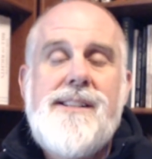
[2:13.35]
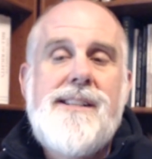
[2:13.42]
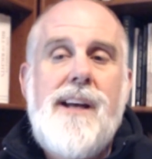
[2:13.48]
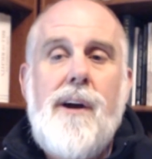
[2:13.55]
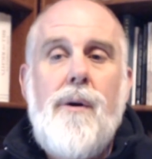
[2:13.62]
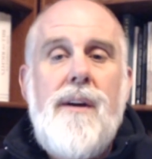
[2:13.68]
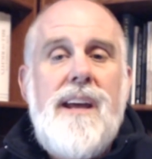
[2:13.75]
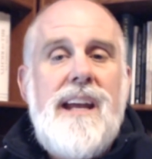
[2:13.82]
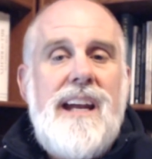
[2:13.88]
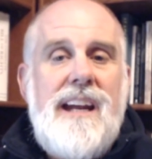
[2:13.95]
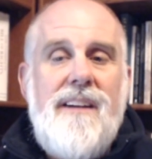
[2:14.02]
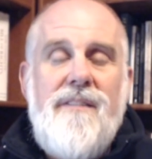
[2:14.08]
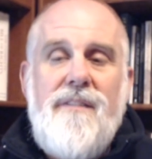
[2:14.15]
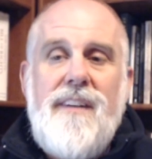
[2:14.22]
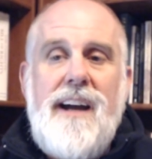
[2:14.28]
So
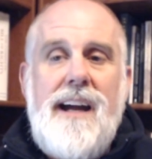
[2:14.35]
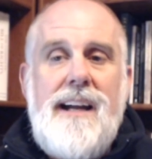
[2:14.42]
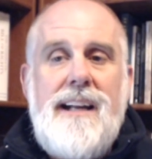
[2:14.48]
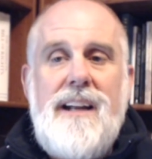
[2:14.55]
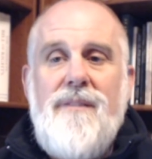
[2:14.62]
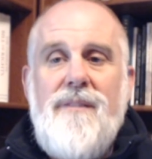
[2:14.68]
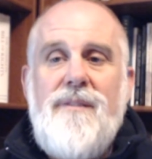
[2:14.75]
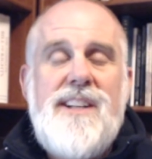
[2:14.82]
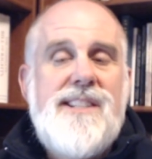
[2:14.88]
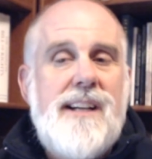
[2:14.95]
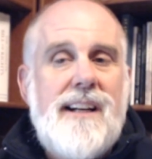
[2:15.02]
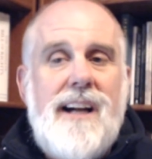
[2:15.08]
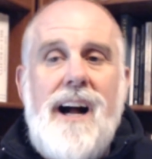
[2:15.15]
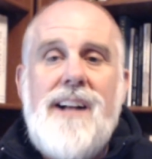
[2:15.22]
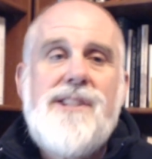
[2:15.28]
if it's
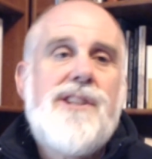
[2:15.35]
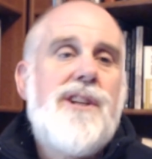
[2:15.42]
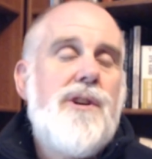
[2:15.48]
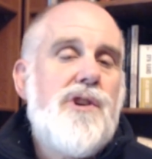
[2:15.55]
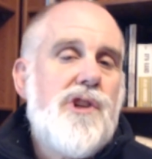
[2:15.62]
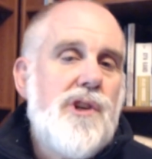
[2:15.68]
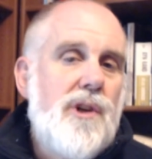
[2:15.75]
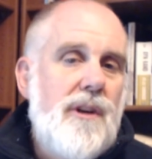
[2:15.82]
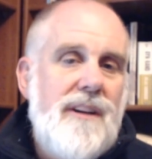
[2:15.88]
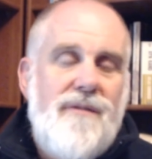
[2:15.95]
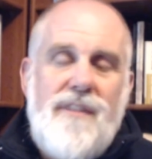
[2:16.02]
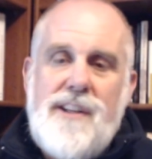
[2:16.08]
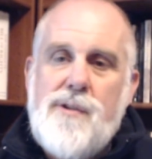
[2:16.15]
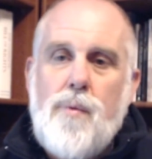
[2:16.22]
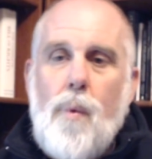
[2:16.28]
unconstitutional, if
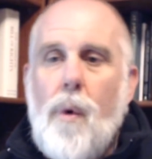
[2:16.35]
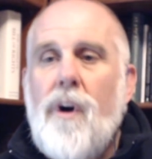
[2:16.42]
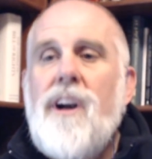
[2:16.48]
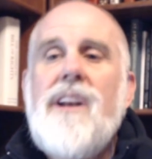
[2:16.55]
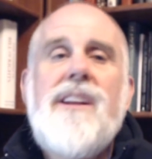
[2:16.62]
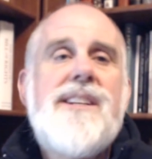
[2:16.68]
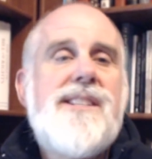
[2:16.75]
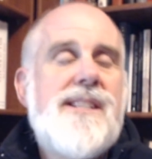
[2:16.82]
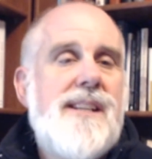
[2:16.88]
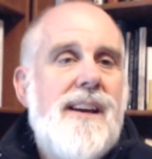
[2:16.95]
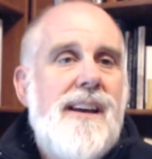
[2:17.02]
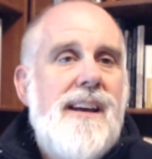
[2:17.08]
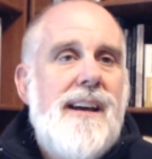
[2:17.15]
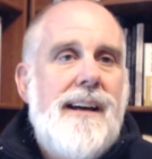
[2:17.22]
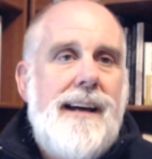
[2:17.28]
it's warrantless,
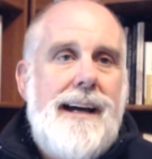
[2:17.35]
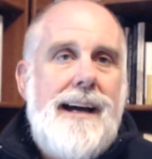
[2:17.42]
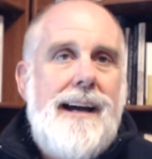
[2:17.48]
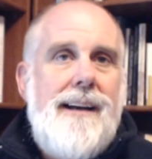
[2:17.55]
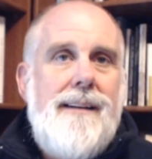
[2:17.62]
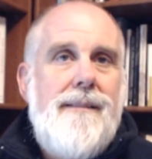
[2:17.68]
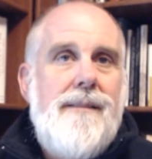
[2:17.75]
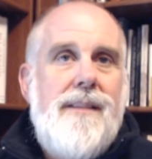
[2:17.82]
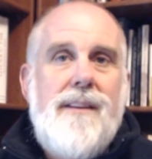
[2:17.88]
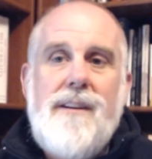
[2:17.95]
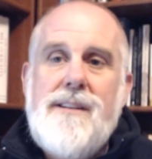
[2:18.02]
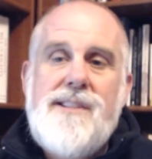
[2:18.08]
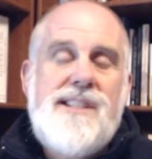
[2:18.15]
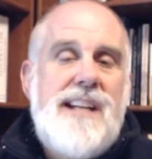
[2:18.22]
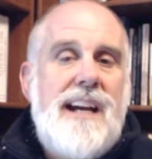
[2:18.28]

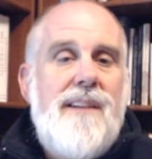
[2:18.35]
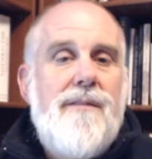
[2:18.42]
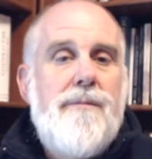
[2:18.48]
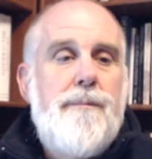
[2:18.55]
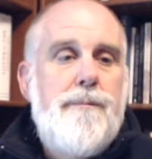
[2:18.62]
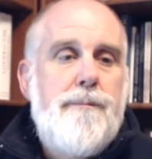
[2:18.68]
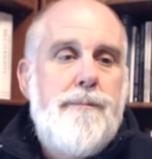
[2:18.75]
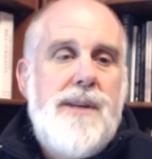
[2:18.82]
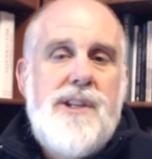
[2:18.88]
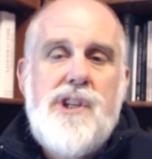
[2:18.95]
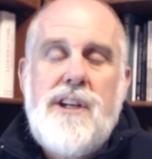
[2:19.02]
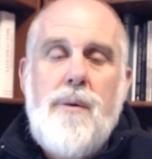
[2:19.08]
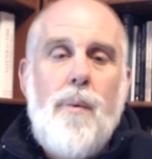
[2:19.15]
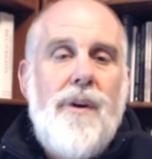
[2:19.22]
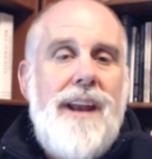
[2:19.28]
the state of
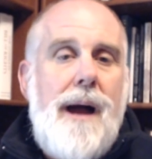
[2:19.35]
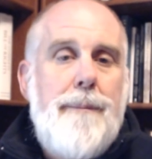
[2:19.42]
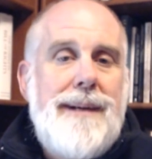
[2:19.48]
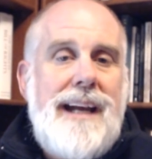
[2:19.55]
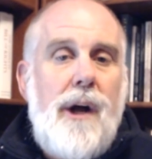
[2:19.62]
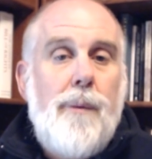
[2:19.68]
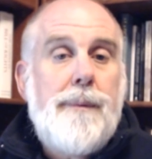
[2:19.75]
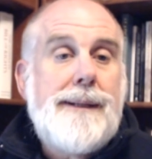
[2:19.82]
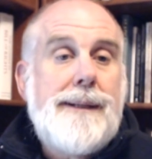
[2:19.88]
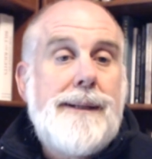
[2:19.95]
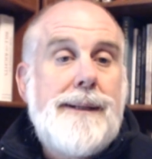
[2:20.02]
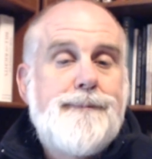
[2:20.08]
Michigan will not be helping.